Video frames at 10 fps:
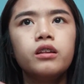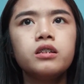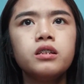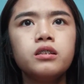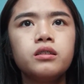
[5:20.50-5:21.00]

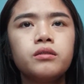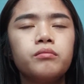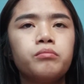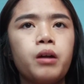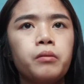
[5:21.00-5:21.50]
This is
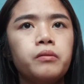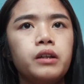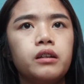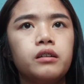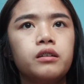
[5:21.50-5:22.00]

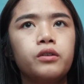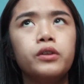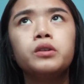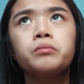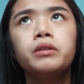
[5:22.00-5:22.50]
probably
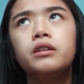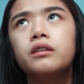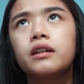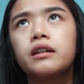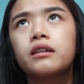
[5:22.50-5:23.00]
going to
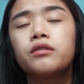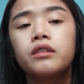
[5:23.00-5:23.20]
be like